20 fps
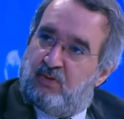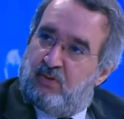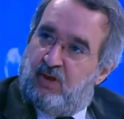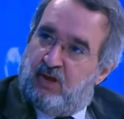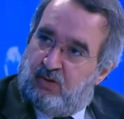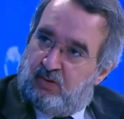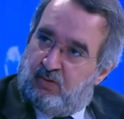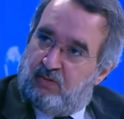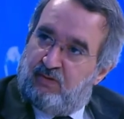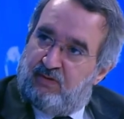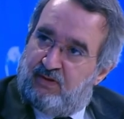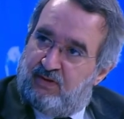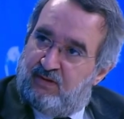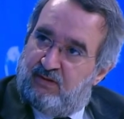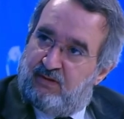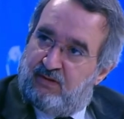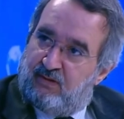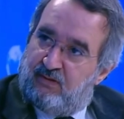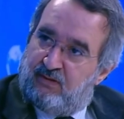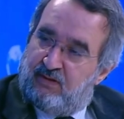al-Houthi in,
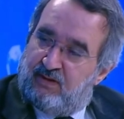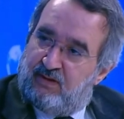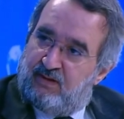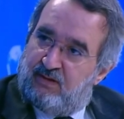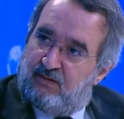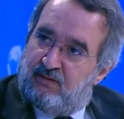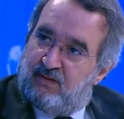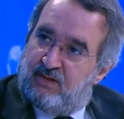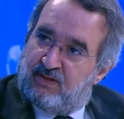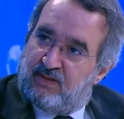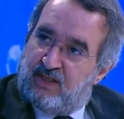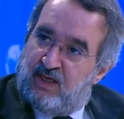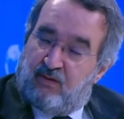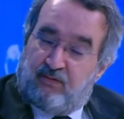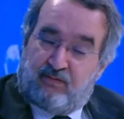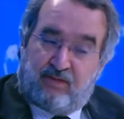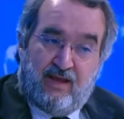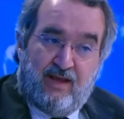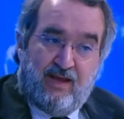on, the, on the south.